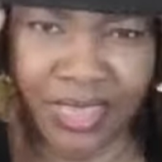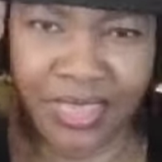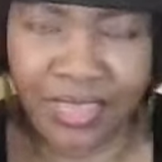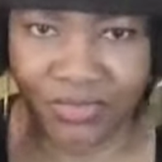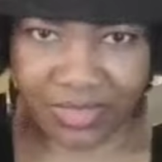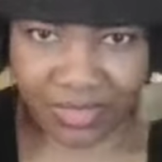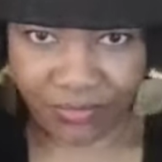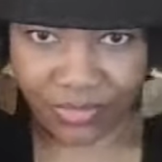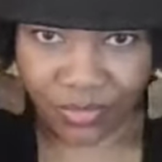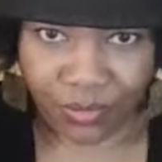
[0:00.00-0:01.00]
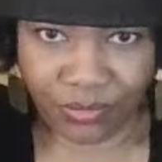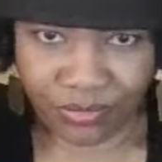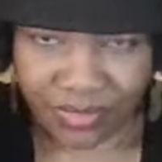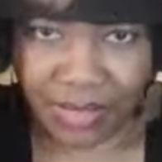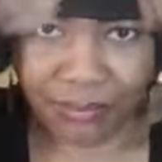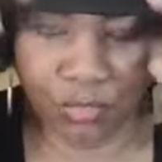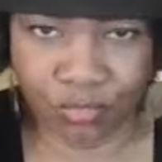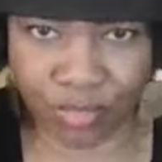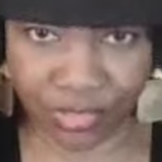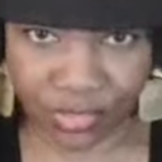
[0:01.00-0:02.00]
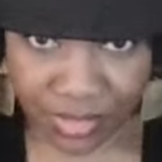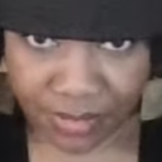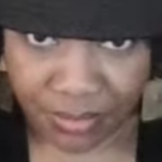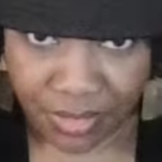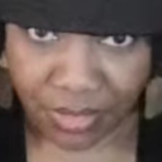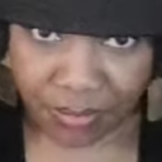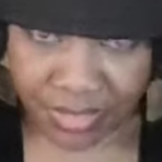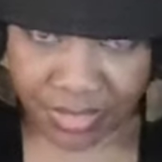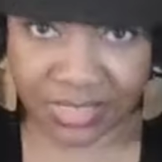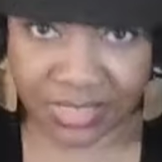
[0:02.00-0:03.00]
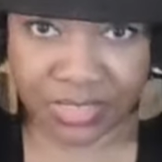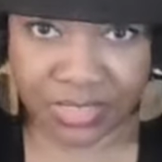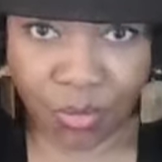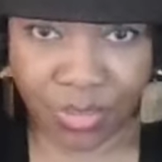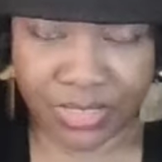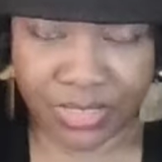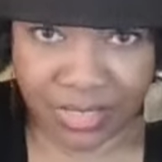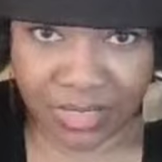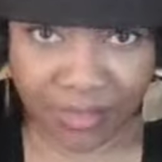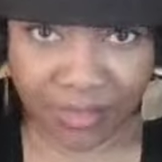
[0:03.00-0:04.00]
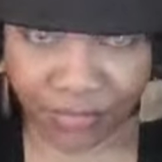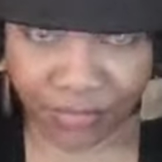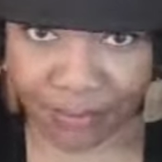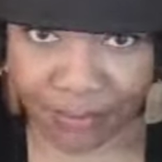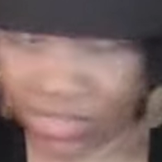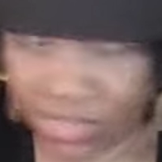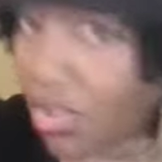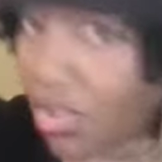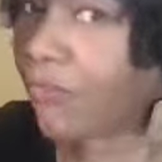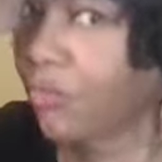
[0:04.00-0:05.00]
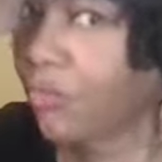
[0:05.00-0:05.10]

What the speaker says: it's giving you some structure up here, but it still wants to like flop. It's soft,